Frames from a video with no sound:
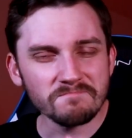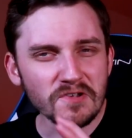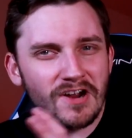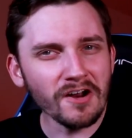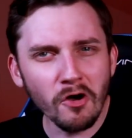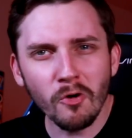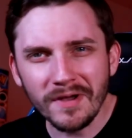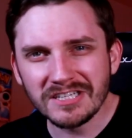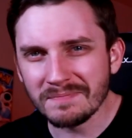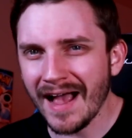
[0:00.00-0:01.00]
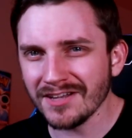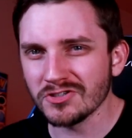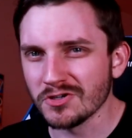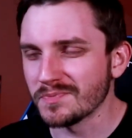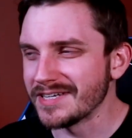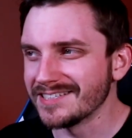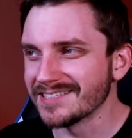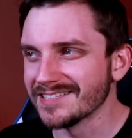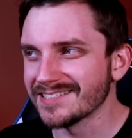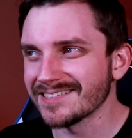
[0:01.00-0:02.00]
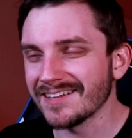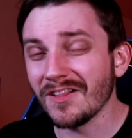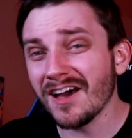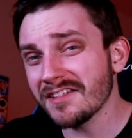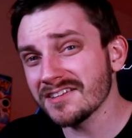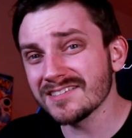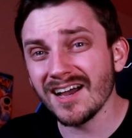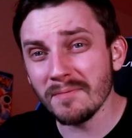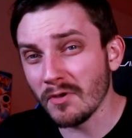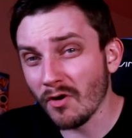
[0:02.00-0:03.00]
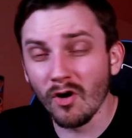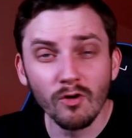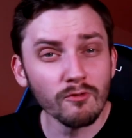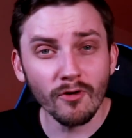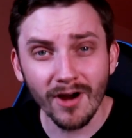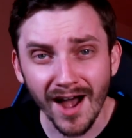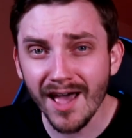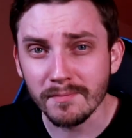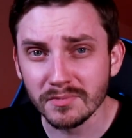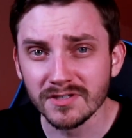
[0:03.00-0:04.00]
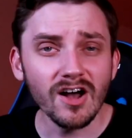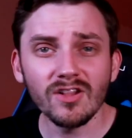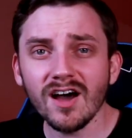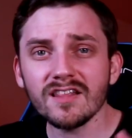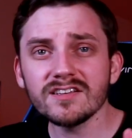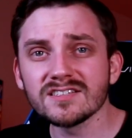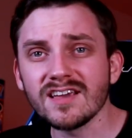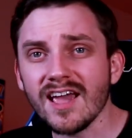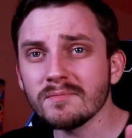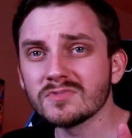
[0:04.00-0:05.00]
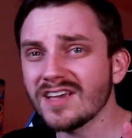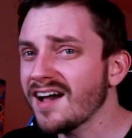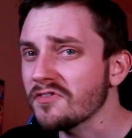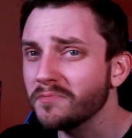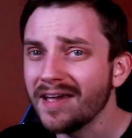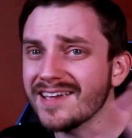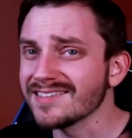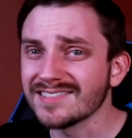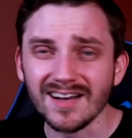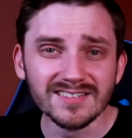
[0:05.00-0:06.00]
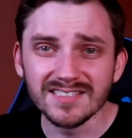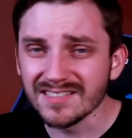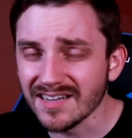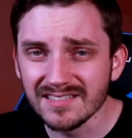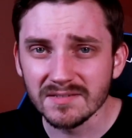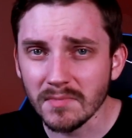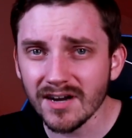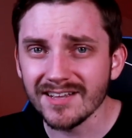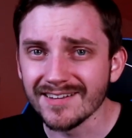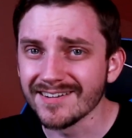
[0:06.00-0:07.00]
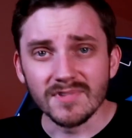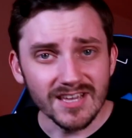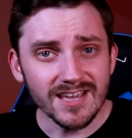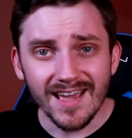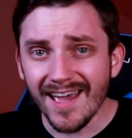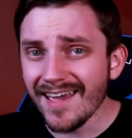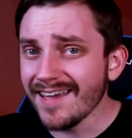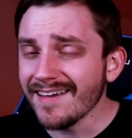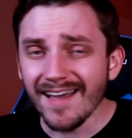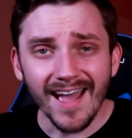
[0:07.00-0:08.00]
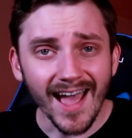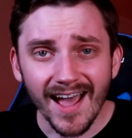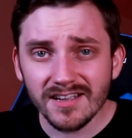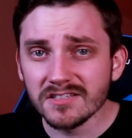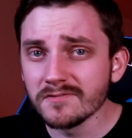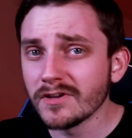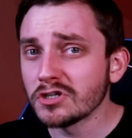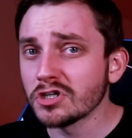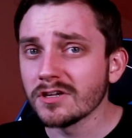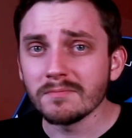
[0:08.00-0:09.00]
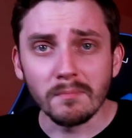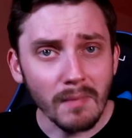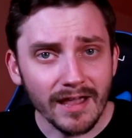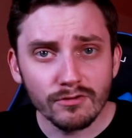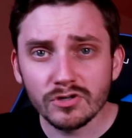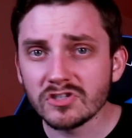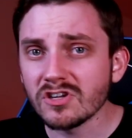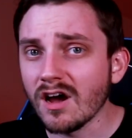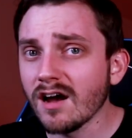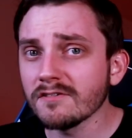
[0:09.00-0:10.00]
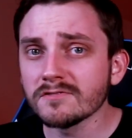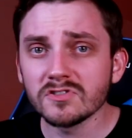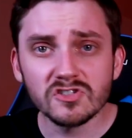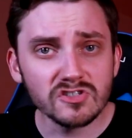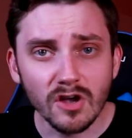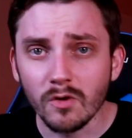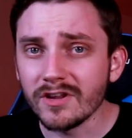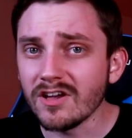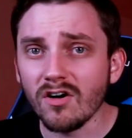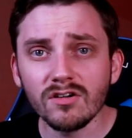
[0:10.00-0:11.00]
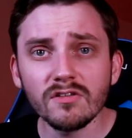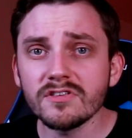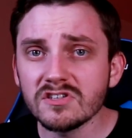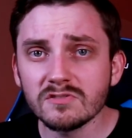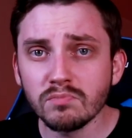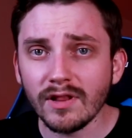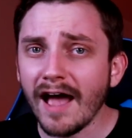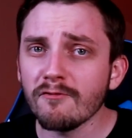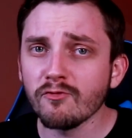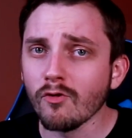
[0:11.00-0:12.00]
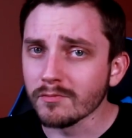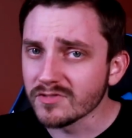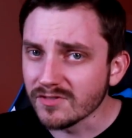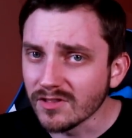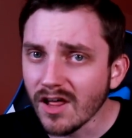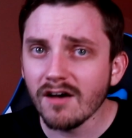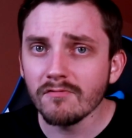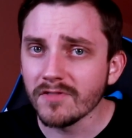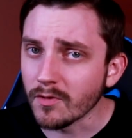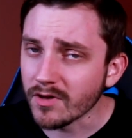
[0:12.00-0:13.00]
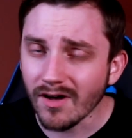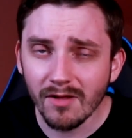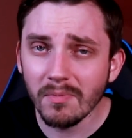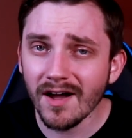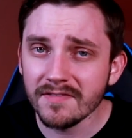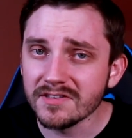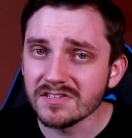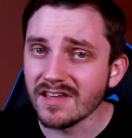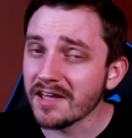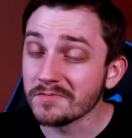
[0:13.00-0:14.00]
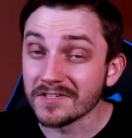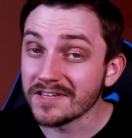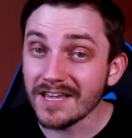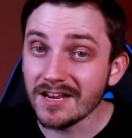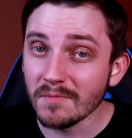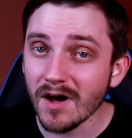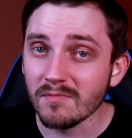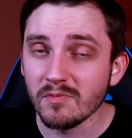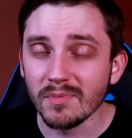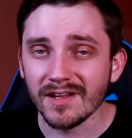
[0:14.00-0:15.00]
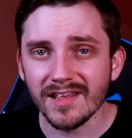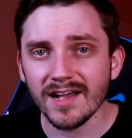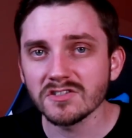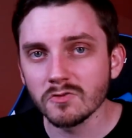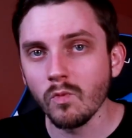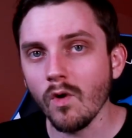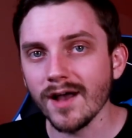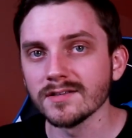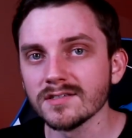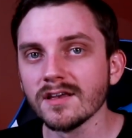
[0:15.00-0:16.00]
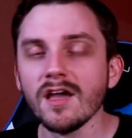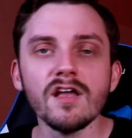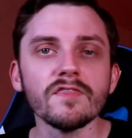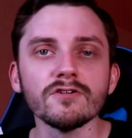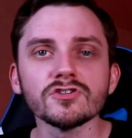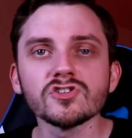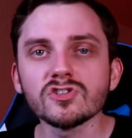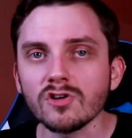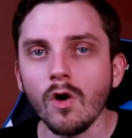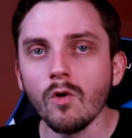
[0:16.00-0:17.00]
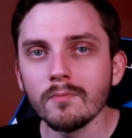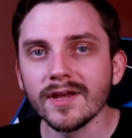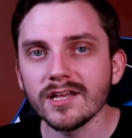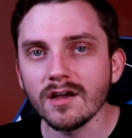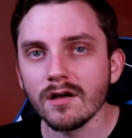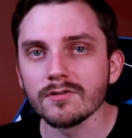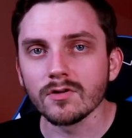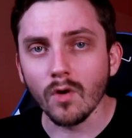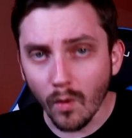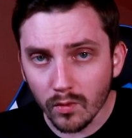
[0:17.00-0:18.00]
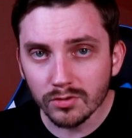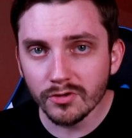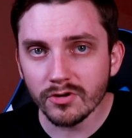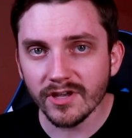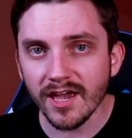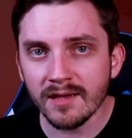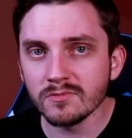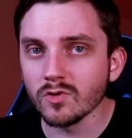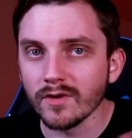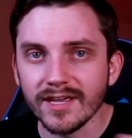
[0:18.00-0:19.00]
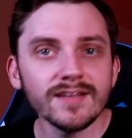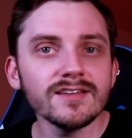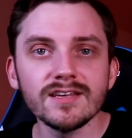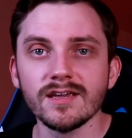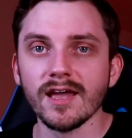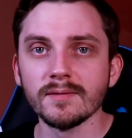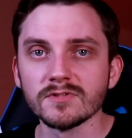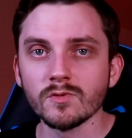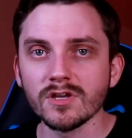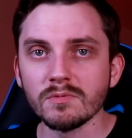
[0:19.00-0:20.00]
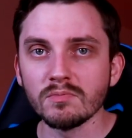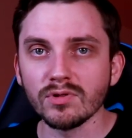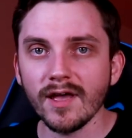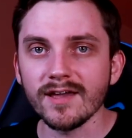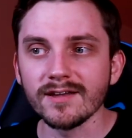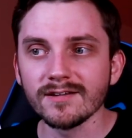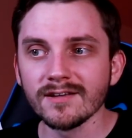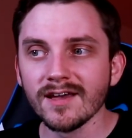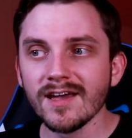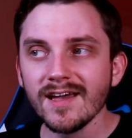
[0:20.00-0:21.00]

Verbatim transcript: they're not always masterpieces, and a lot of the time they're overhyped. A lot of these games, yeah, they're making tons and tons of money, and EA, Activision, Microsoft, Sony, all these platforms love that we all buy these games and eat them up. But guess what? There are so many other older games or indie games that we could be playing